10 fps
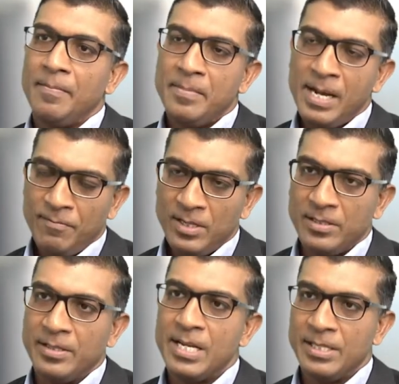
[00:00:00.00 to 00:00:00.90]

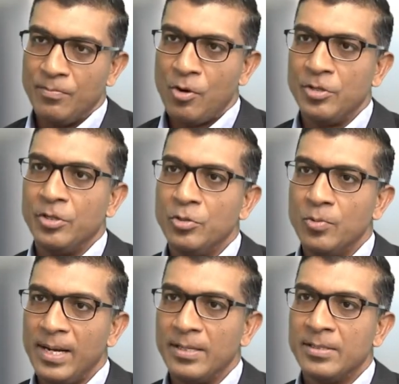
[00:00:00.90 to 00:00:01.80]
Netflix, in case in point in the
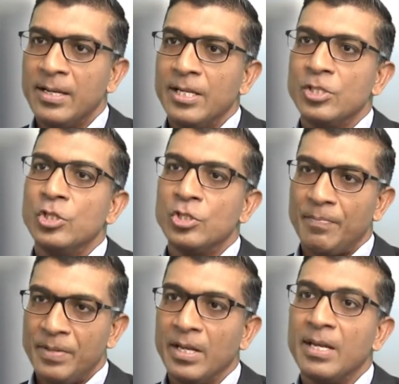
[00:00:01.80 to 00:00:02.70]
US, is
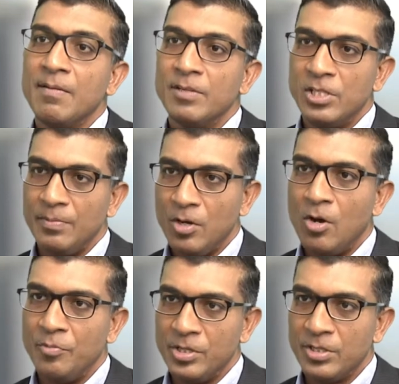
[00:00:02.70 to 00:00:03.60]
disrupting the cable TV
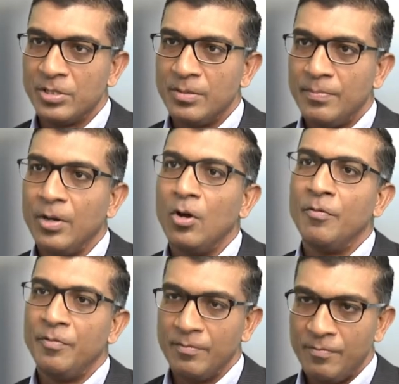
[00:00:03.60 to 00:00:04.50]
operators by
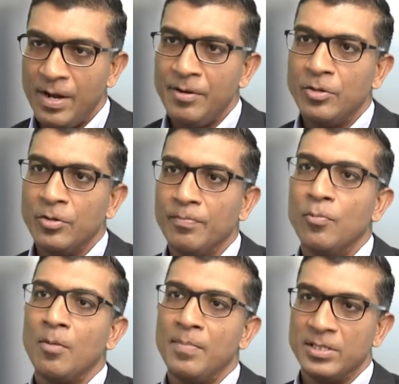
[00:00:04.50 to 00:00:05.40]
offering very good
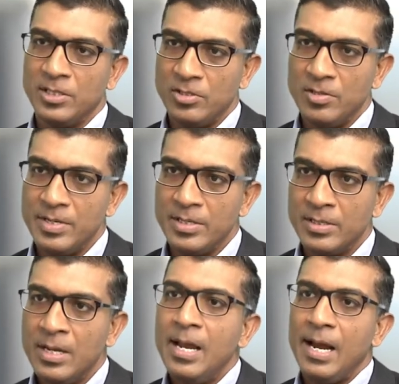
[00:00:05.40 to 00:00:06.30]
blockbuster
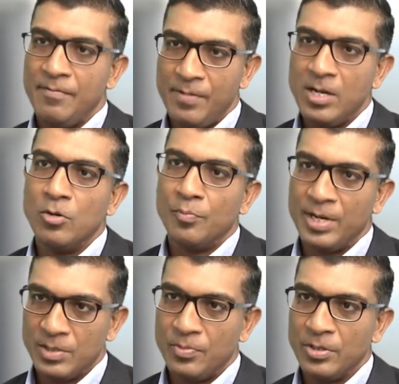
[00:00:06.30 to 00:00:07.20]
series at very low
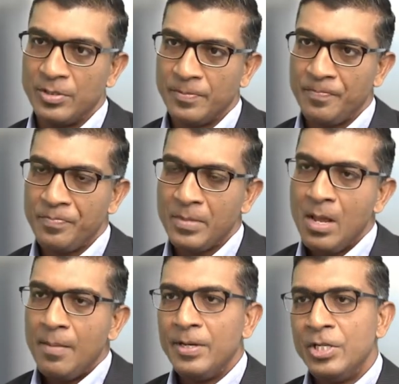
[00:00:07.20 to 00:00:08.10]
price points.
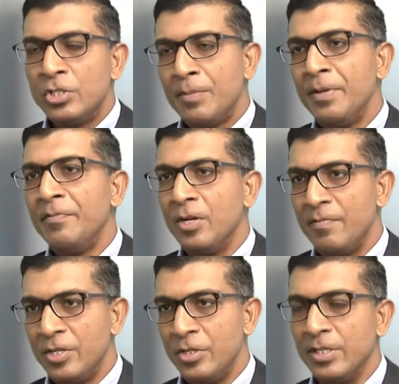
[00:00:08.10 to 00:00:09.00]
But disruptive
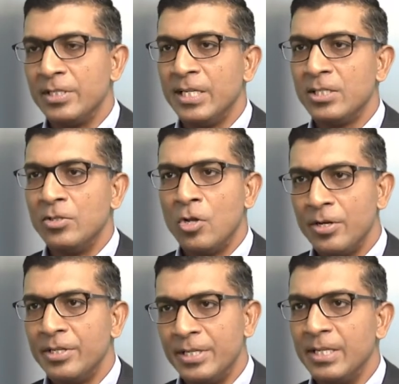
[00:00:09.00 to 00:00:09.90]
innovation is
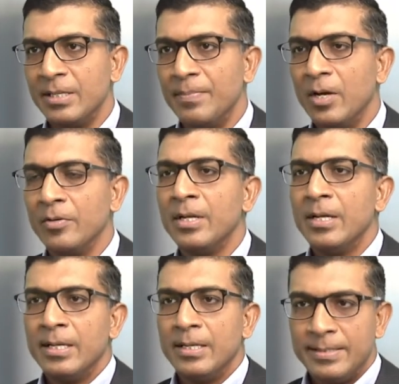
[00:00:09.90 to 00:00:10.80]
not just about
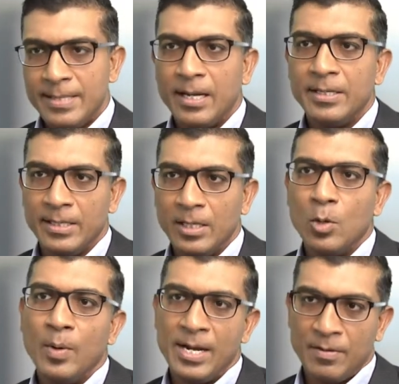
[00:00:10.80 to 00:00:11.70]
targeting the
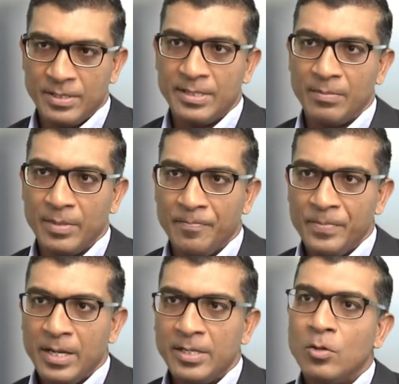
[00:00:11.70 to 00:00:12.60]
lower end of the segment.
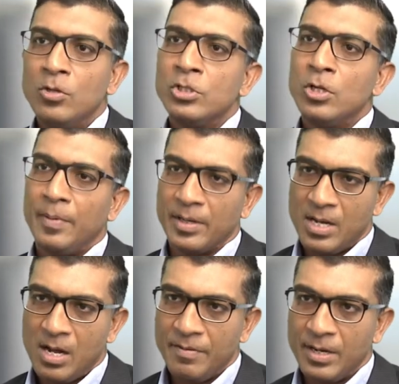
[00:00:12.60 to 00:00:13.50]
It's also about
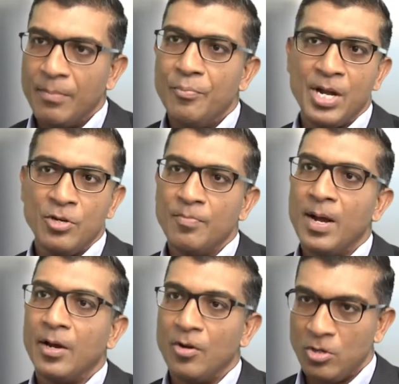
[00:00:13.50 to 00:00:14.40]
carving a brand new
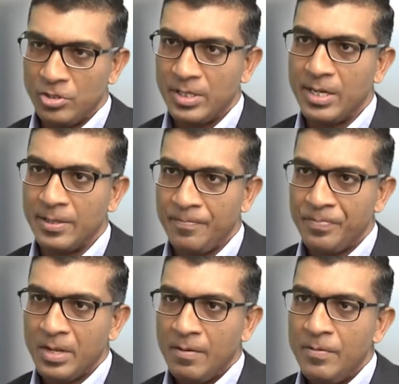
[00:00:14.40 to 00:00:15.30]
market altogether.
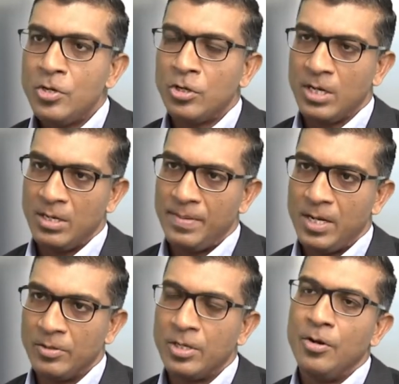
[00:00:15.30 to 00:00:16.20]
We're talking
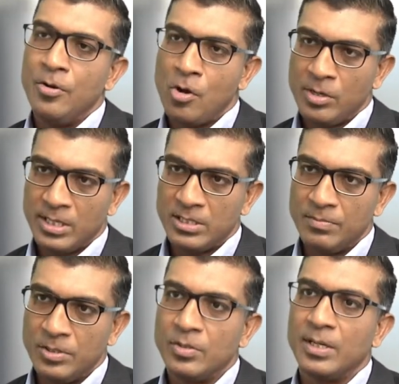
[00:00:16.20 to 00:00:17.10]
about
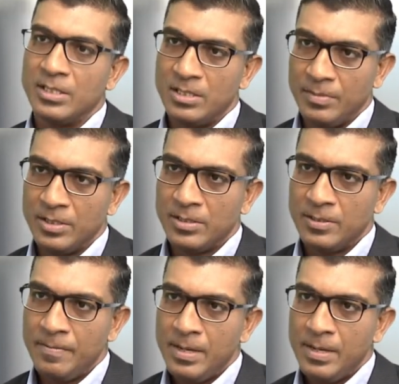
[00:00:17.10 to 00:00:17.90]
non-customers to customers.